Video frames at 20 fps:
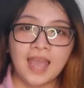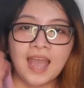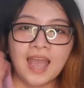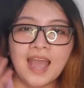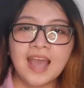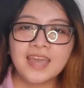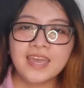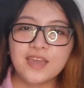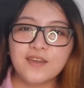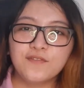
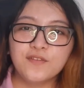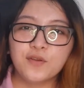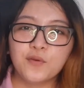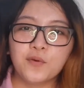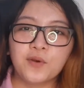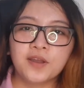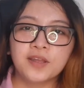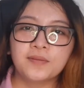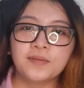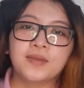Hi
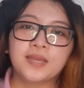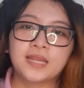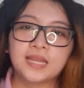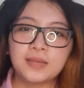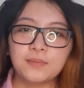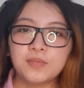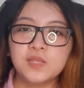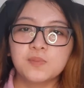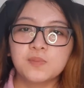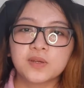everyone, my
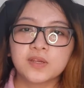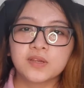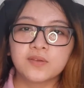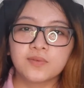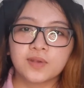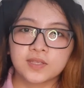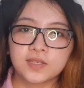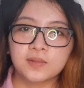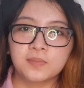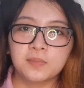name is Mary
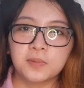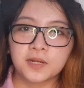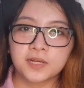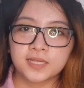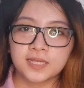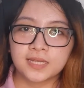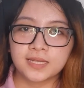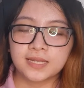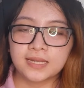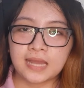Russell
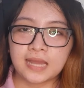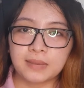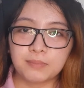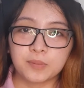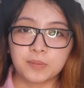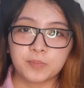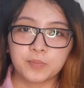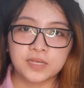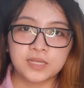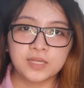Martin and I'm
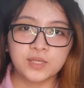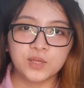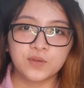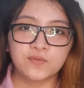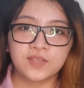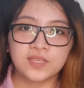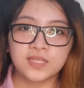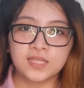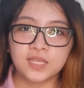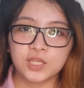a
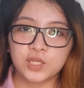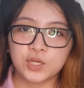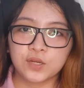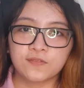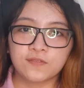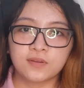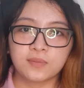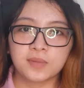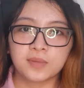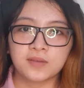pre-service teacher
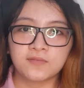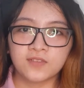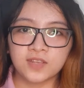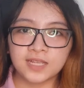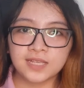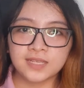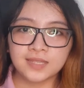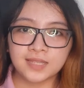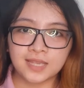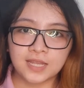from
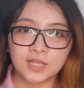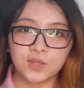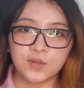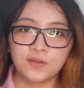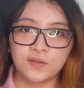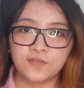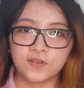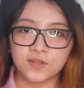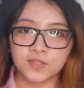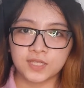Cavite State
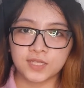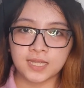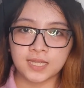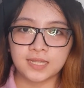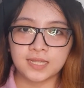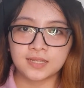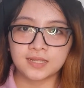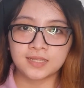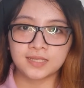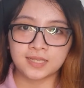University,
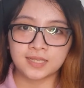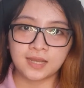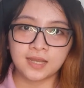Pensa